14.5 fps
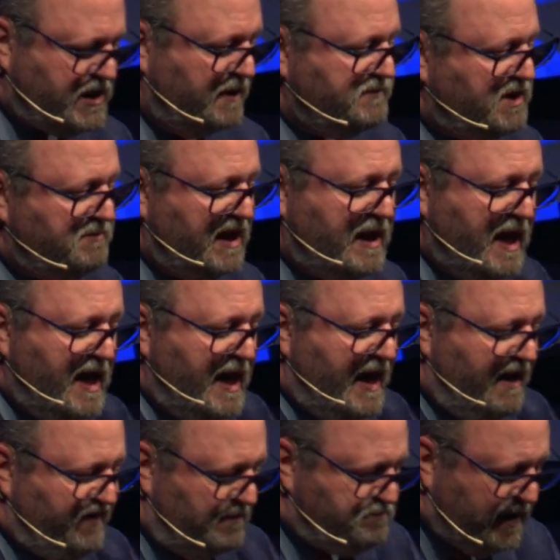come to me.
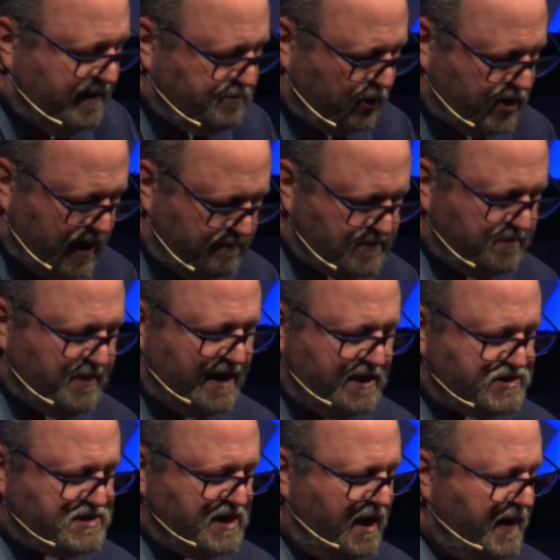I've had people come to me
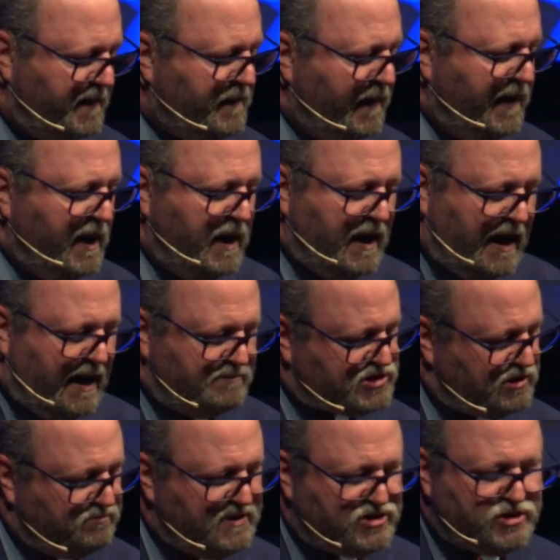and say, I'm
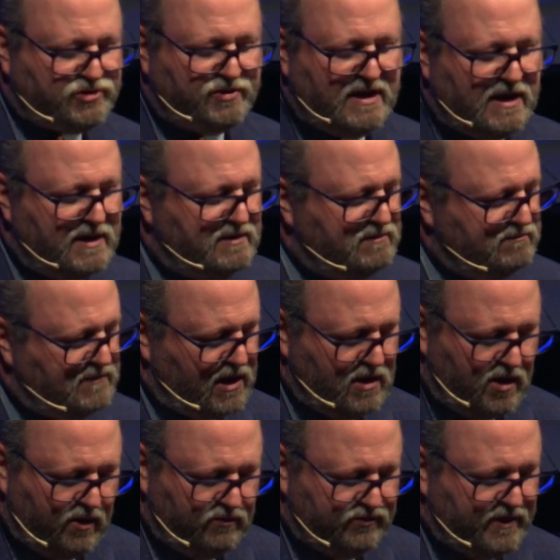so mistreated. You
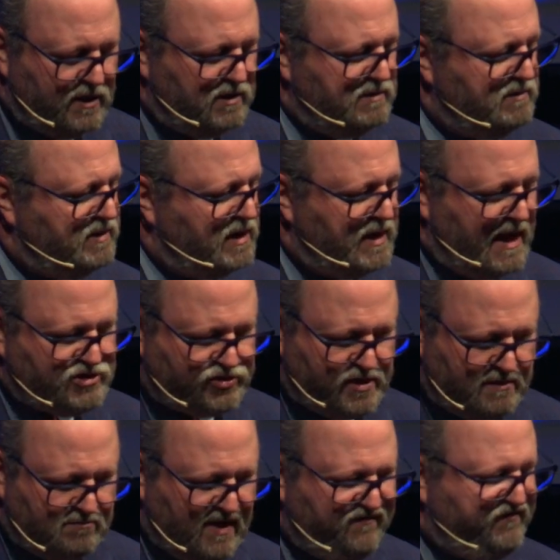know, they're not
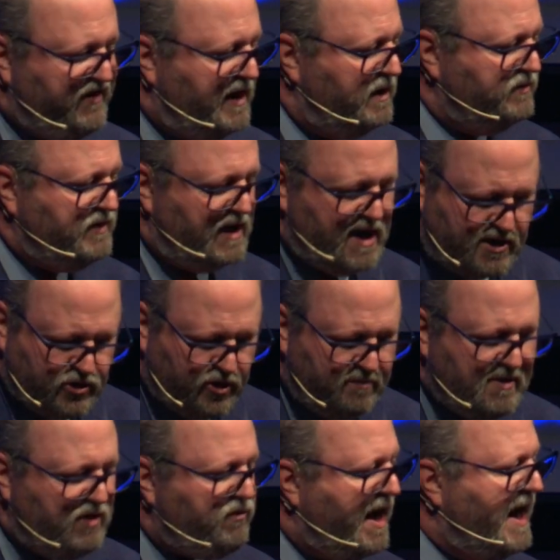treating me fair. They're not doing
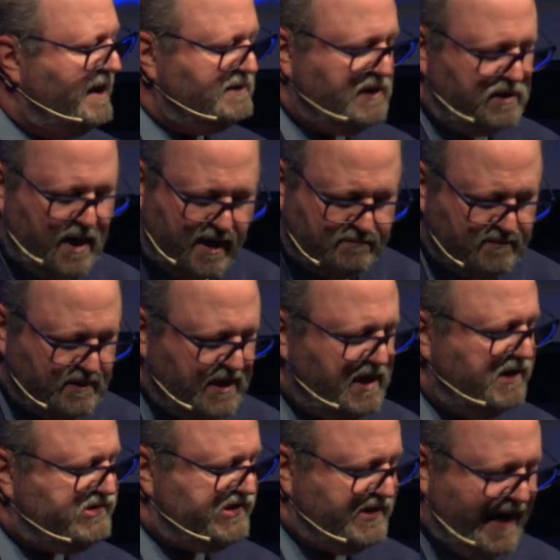me right. They're not
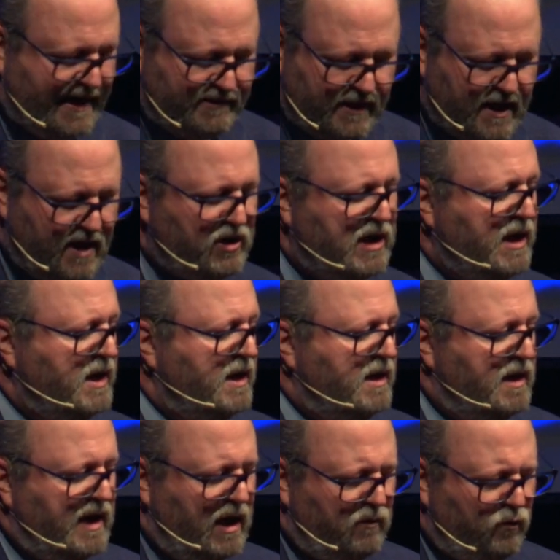this and that and the other
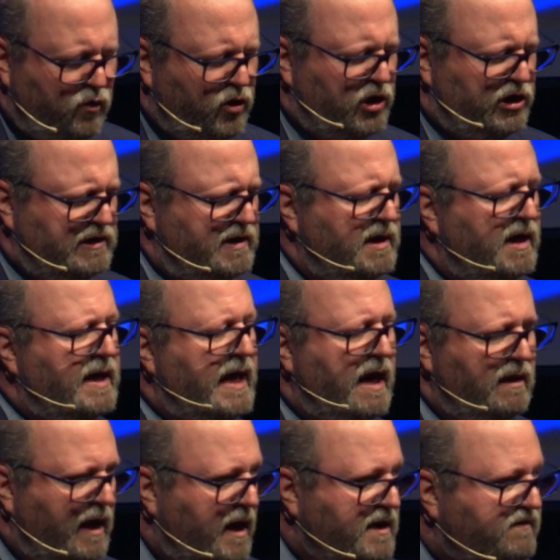at work. And
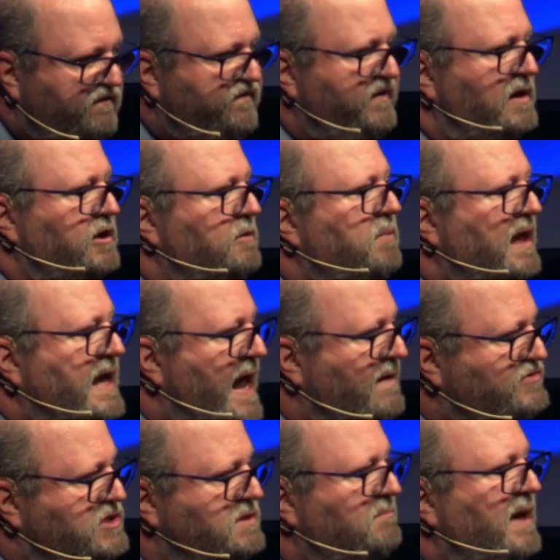I'll invariably have
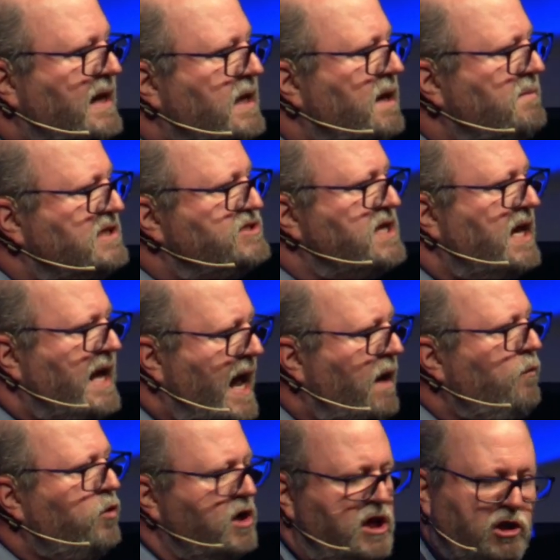somebody come and say, I
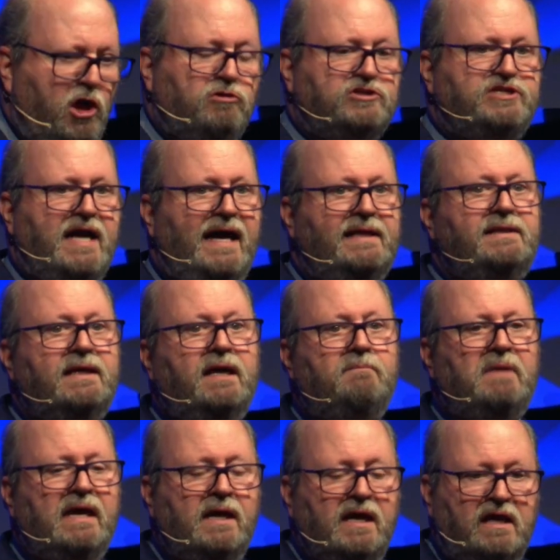work alongside them.
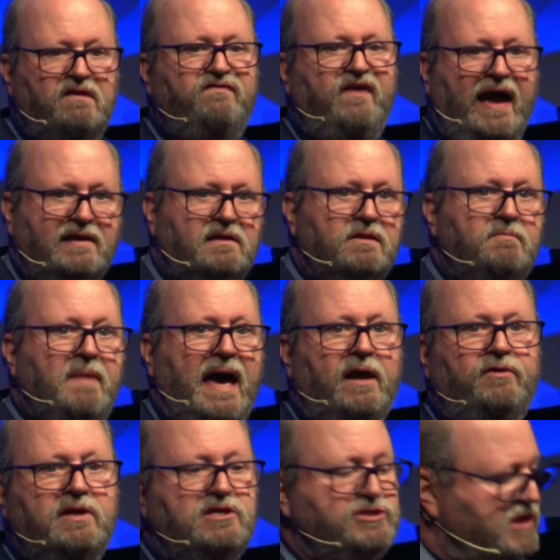And the fact of the
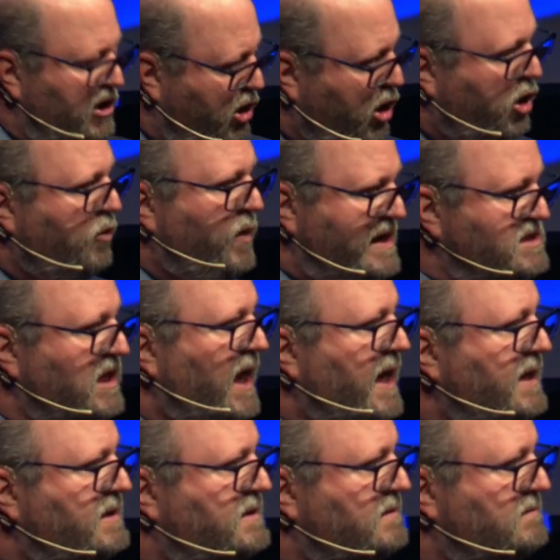matter is they're always
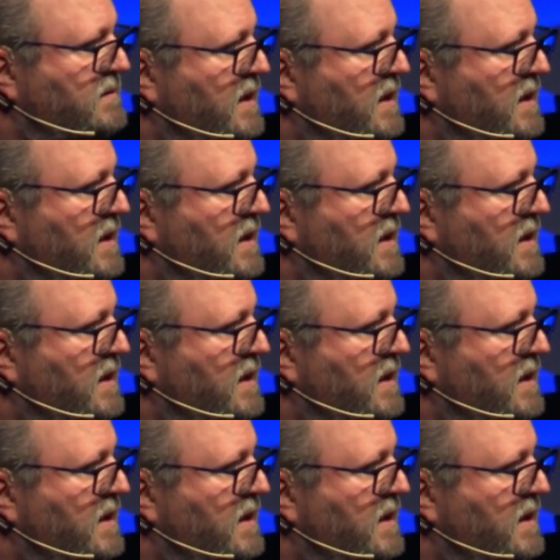late.